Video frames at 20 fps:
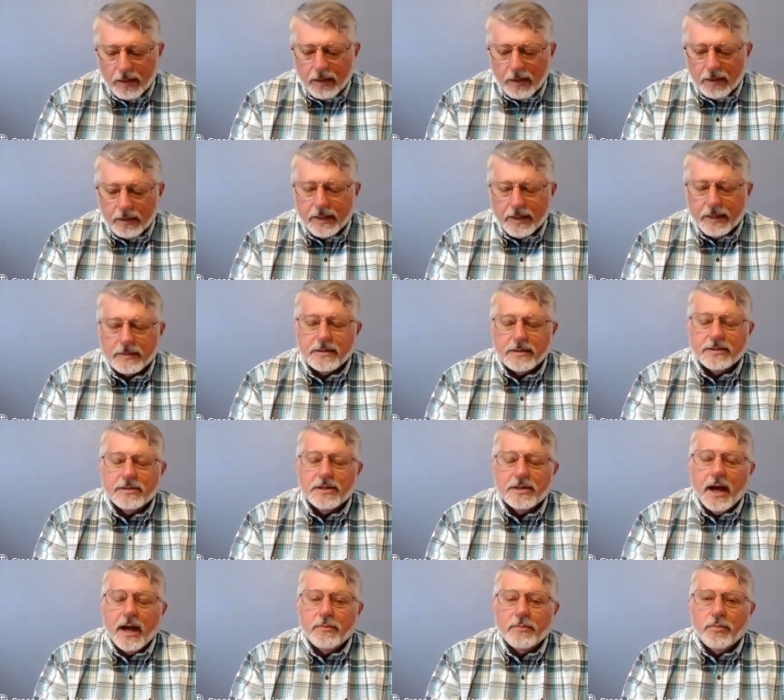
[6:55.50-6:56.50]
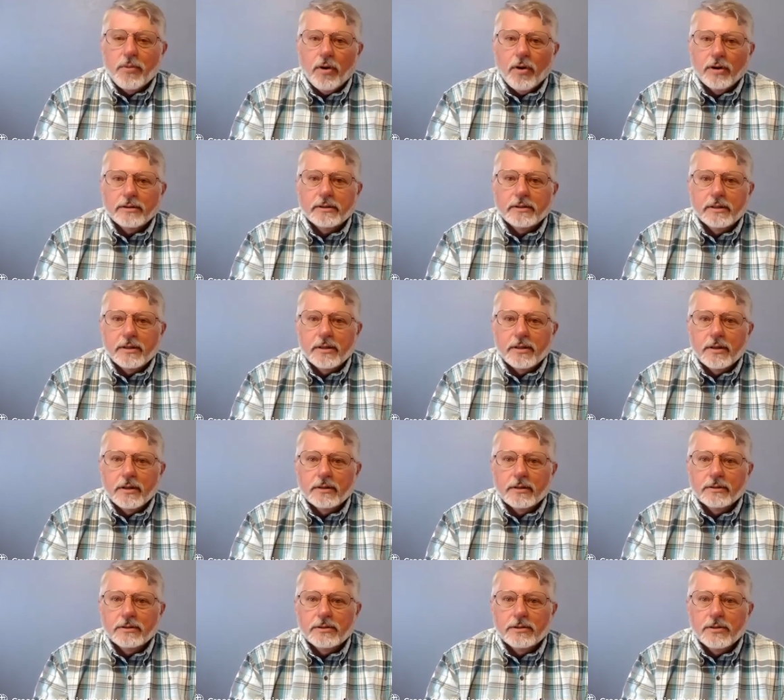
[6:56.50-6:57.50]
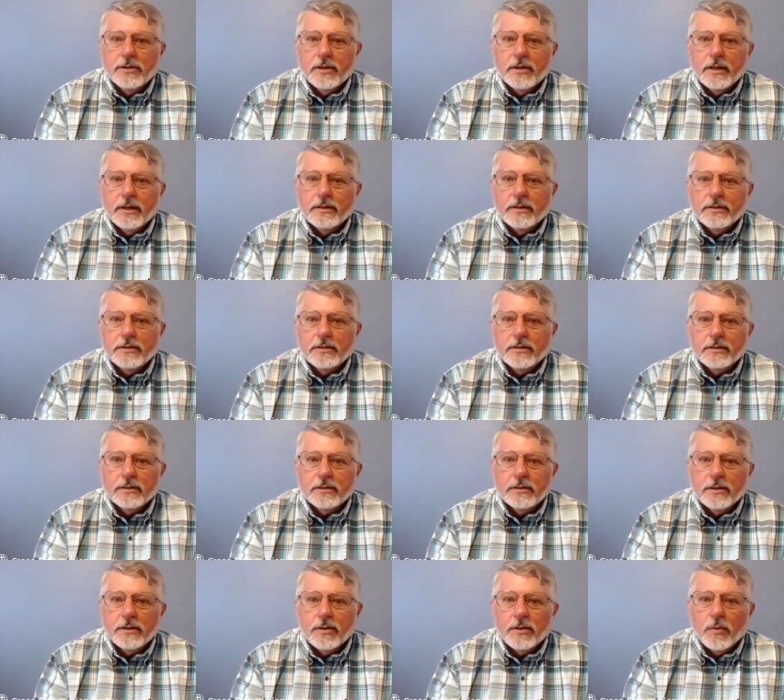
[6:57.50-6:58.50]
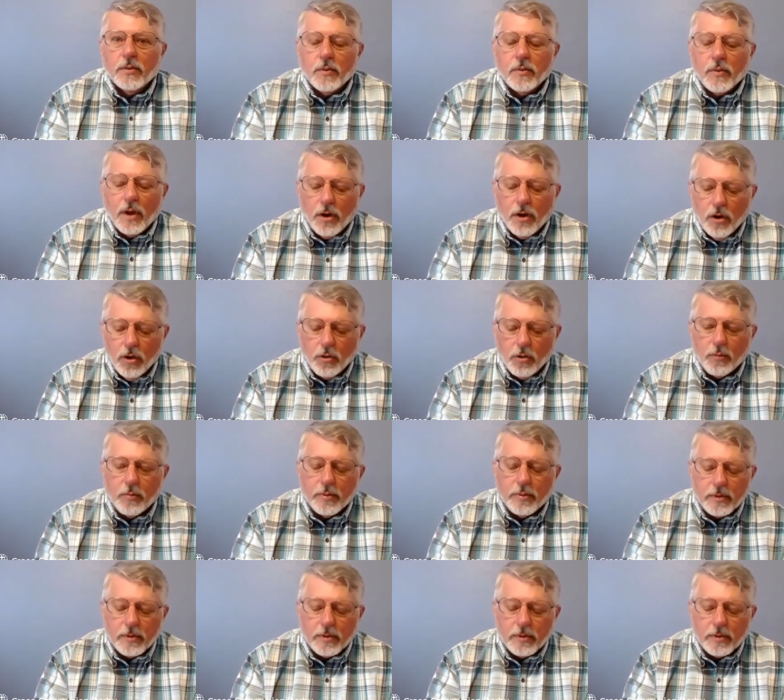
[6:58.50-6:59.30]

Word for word: that's a sidebar to, the, to this. Hope.